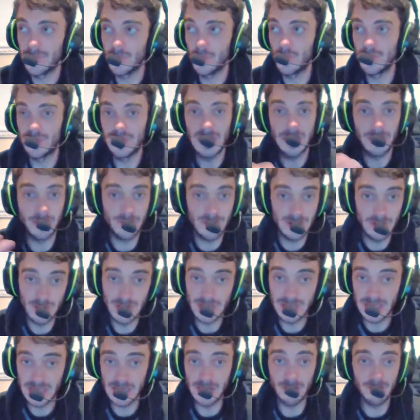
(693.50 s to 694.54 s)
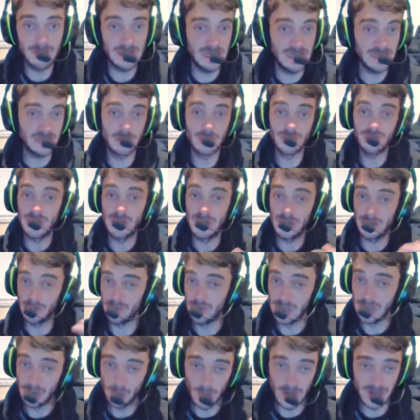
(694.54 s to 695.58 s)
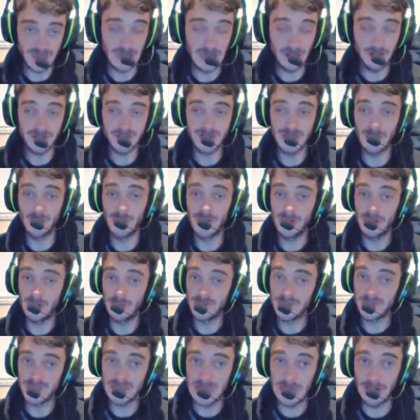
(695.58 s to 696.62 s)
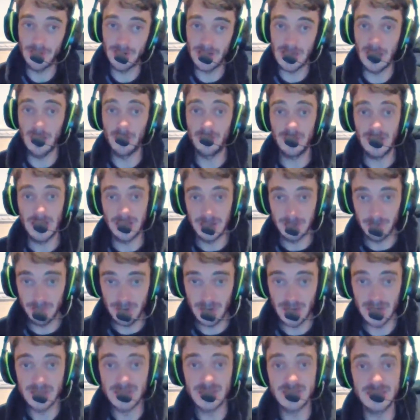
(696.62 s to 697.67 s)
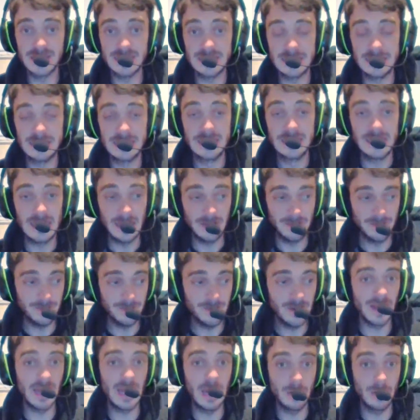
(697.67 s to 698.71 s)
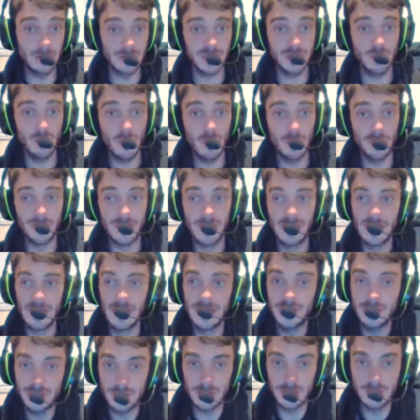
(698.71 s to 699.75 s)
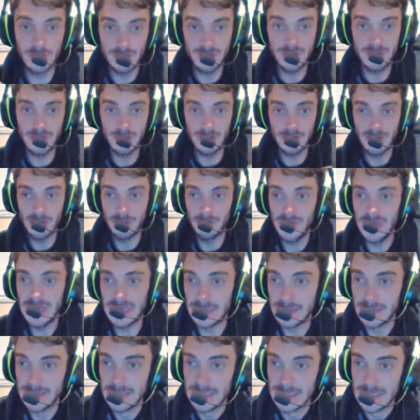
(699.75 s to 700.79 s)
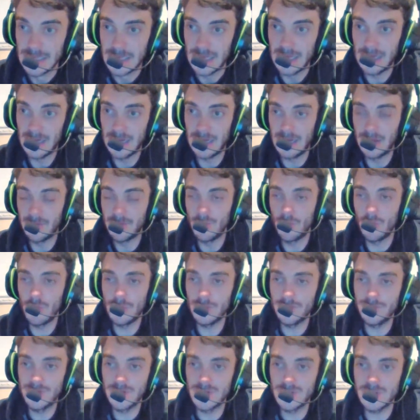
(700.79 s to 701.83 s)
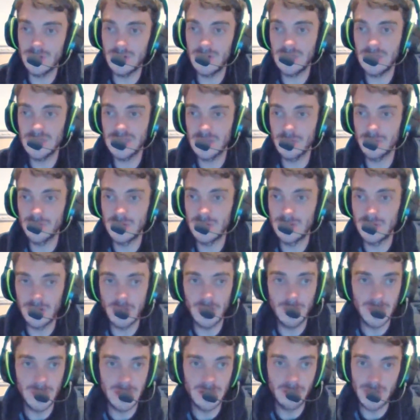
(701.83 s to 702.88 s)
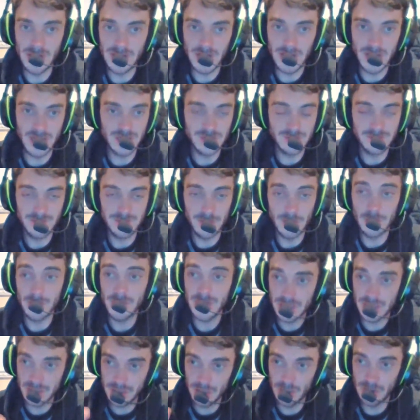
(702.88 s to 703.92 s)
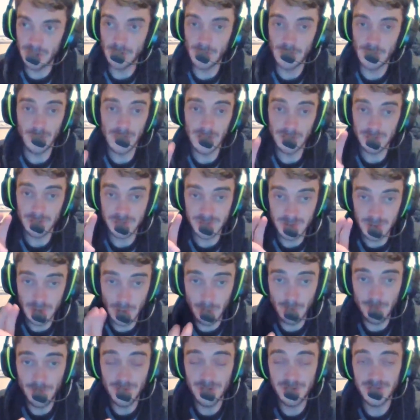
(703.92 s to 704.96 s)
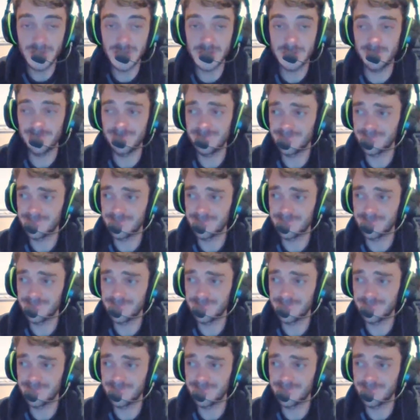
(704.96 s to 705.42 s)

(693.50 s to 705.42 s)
With the NRL, again, a bad contract can really weigh down a team when it comes to salary cap, getting players in and filling out a squad to compete. Watford, I still think they're going to be in a relegation fight, but that 2-0 will give them some confidence.